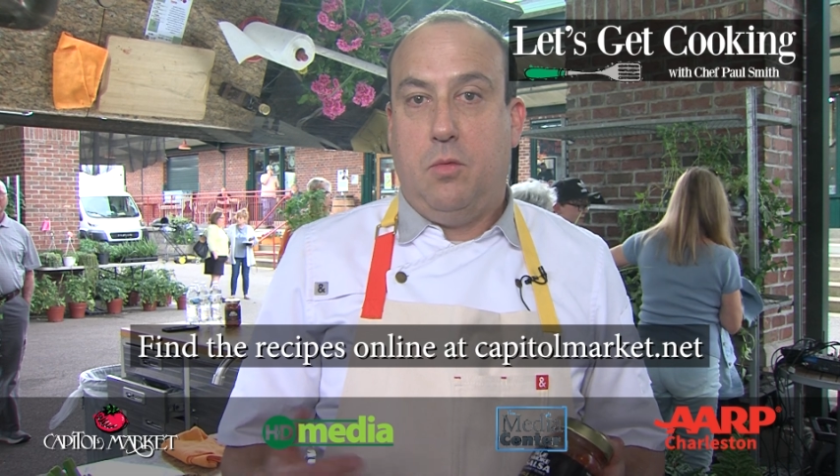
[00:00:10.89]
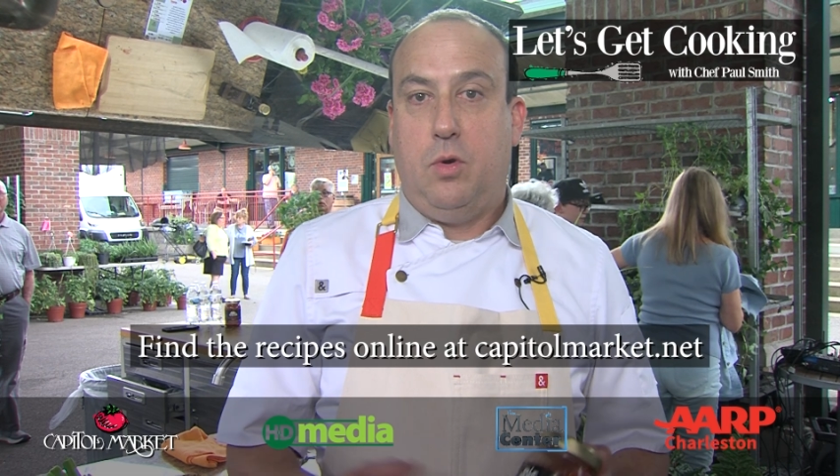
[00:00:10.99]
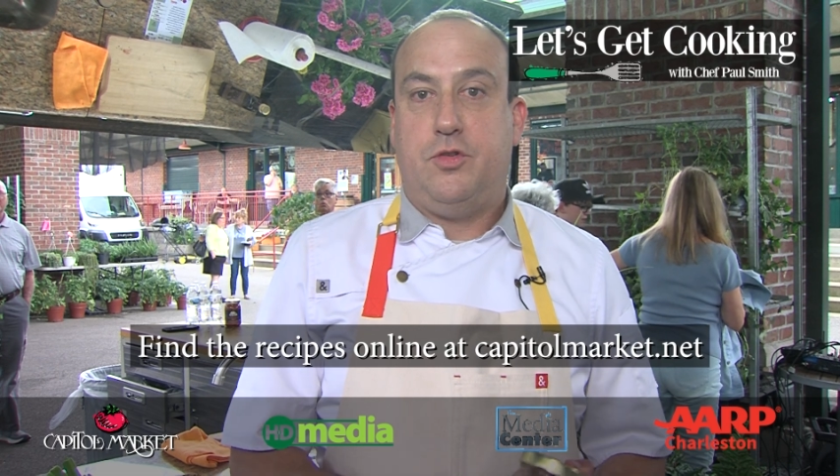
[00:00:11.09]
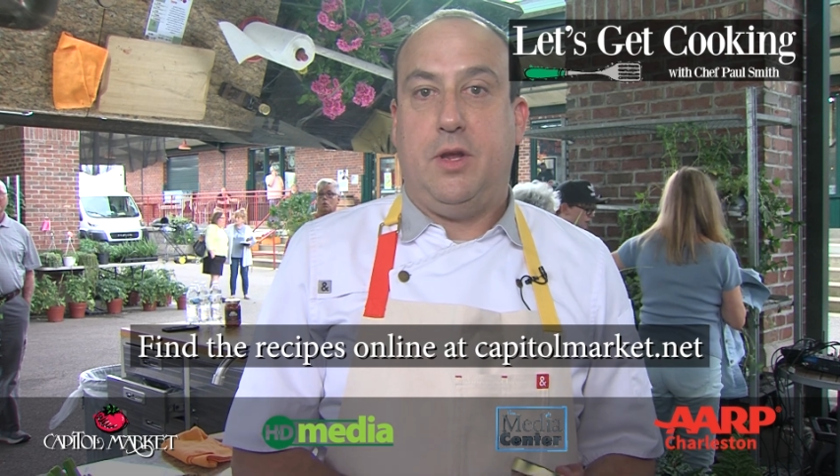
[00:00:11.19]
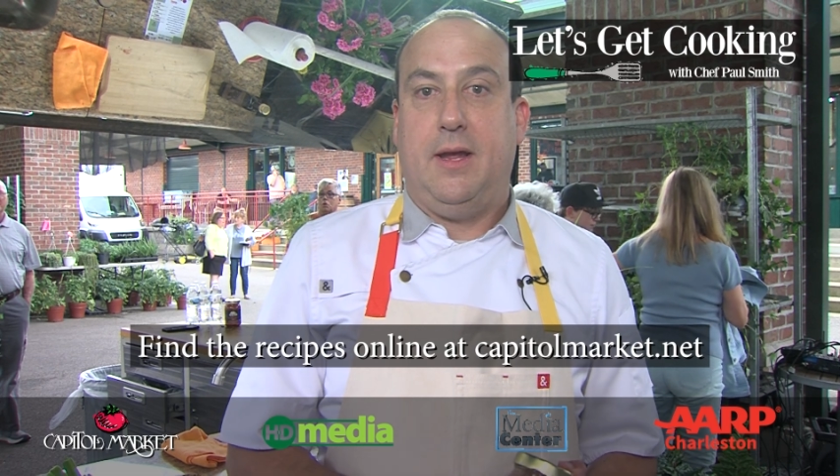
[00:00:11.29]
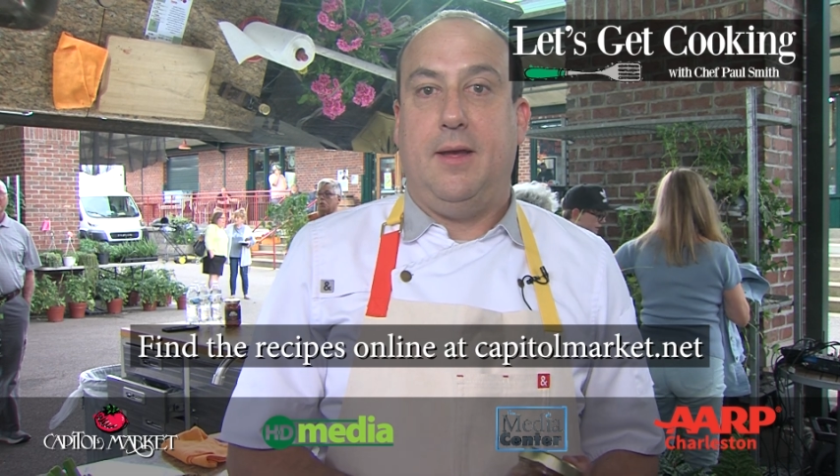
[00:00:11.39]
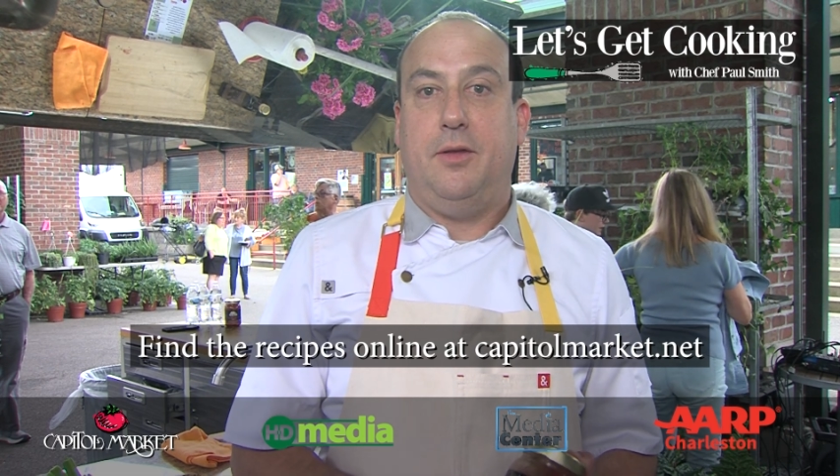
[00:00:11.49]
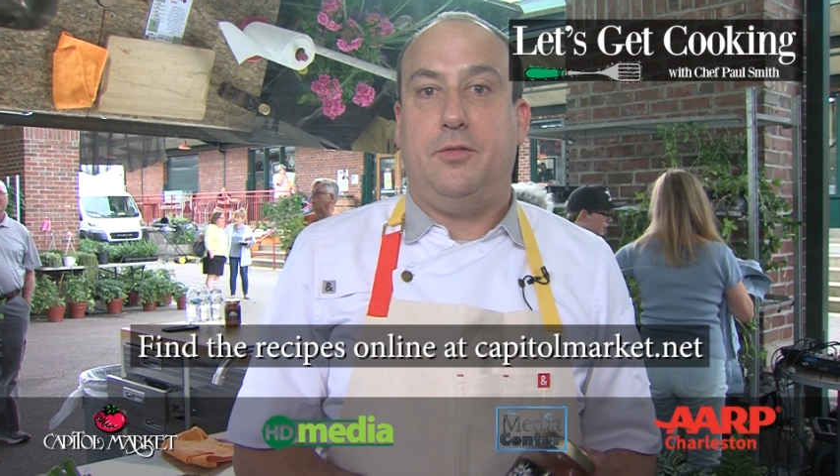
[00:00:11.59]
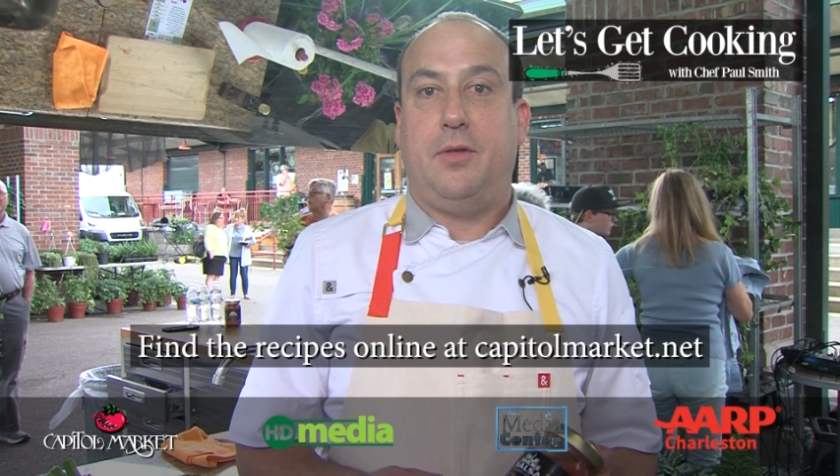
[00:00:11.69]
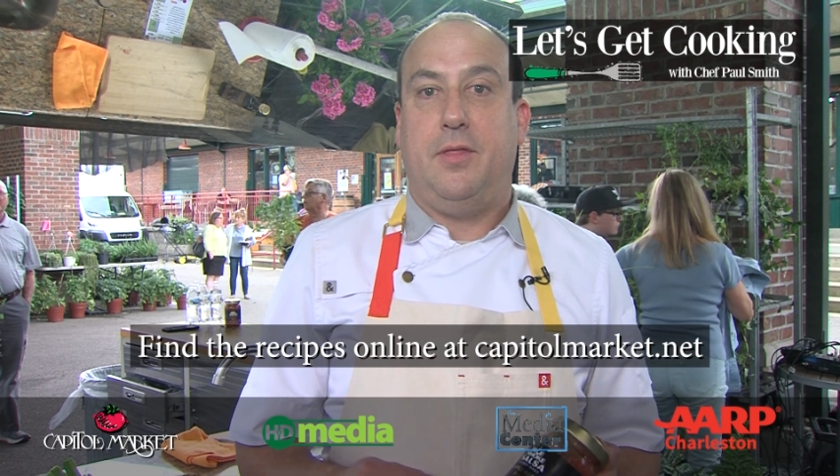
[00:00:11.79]
which
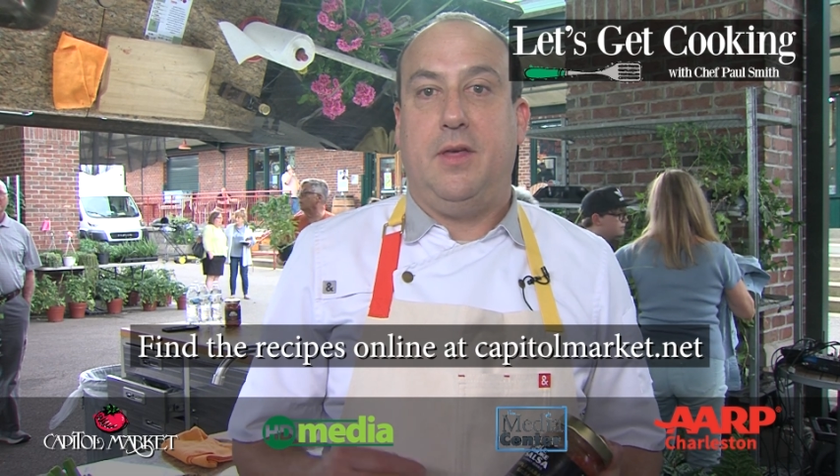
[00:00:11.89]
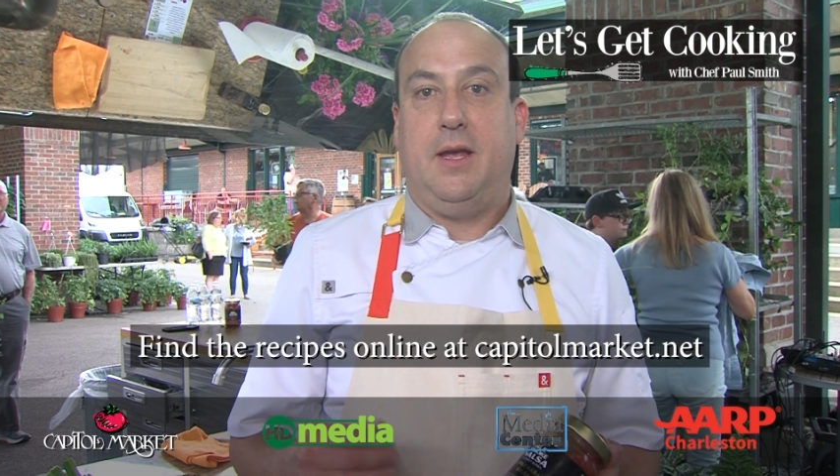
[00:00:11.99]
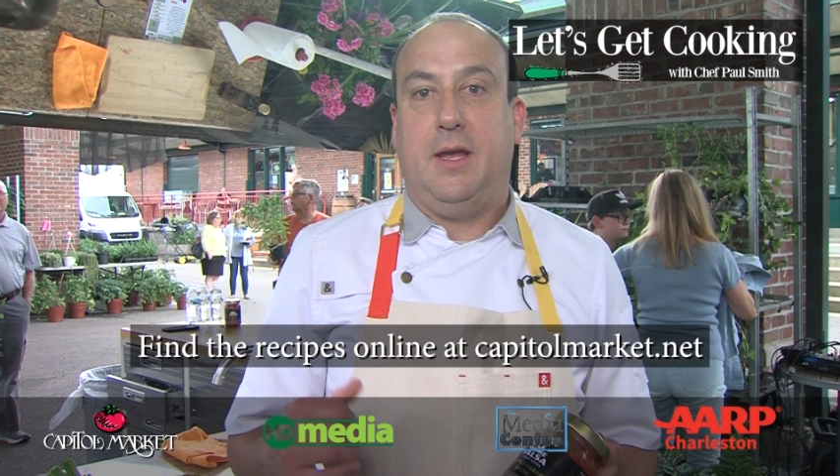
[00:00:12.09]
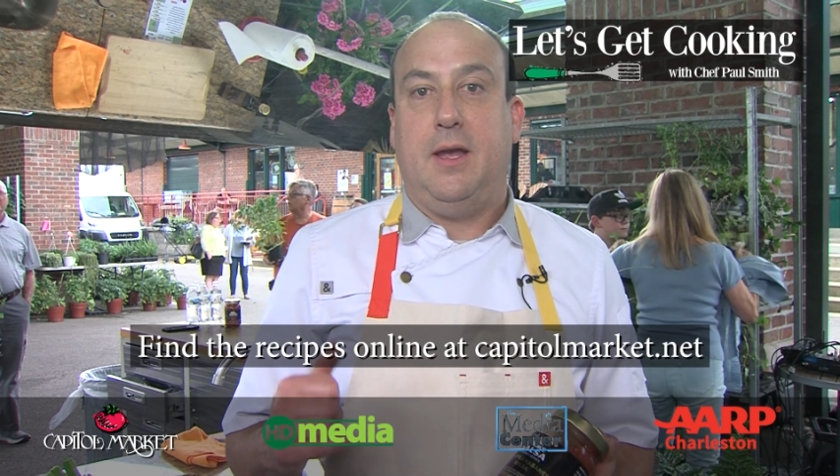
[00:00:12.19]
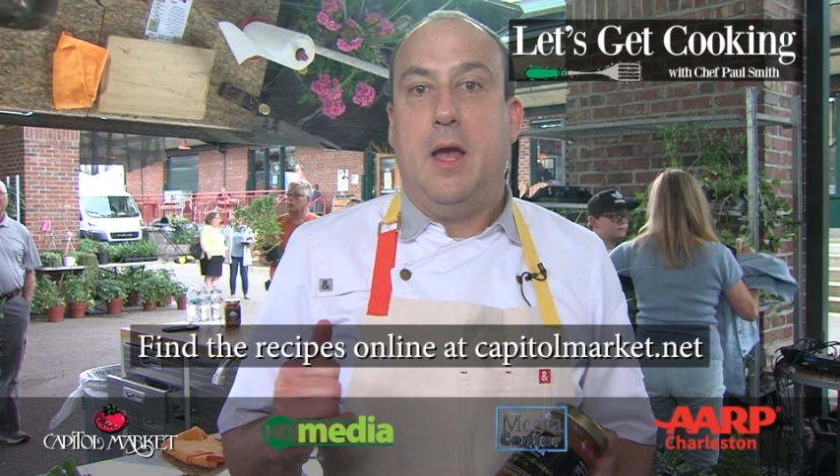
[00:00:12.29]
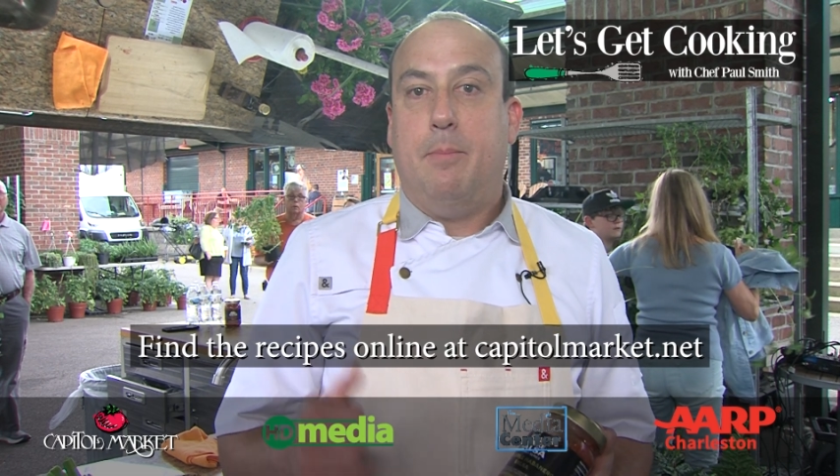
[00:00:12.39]
is the